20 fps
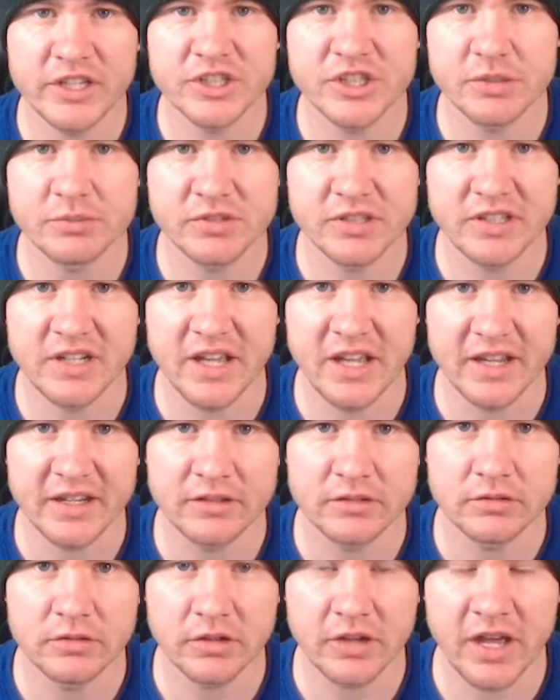gems a day,
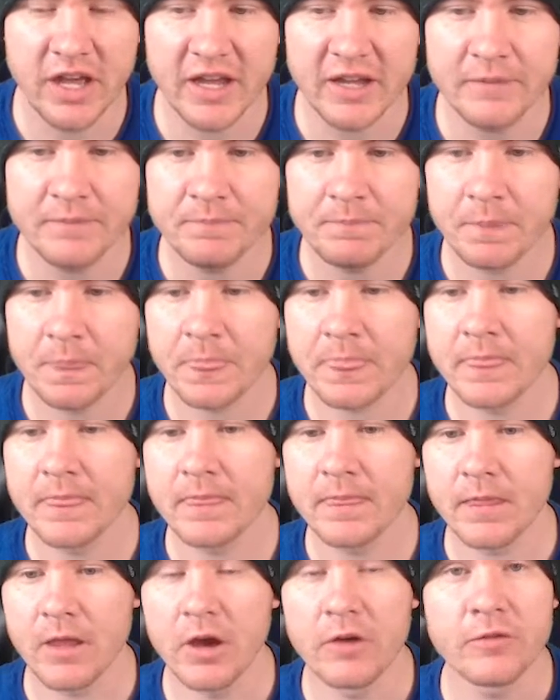okay?
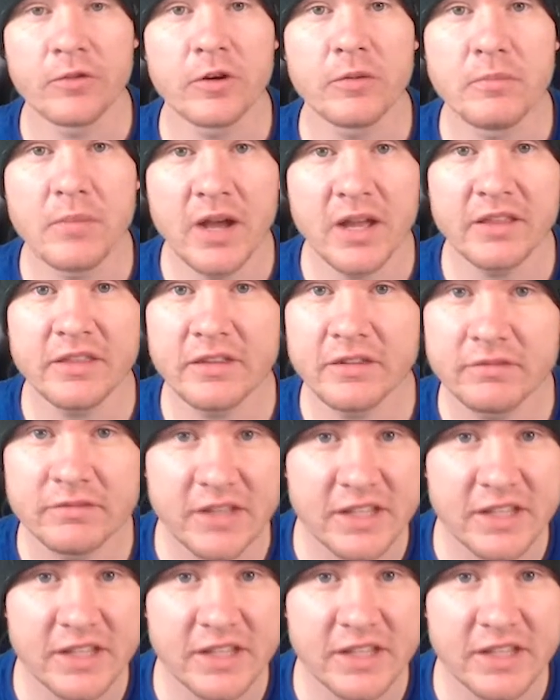over a month,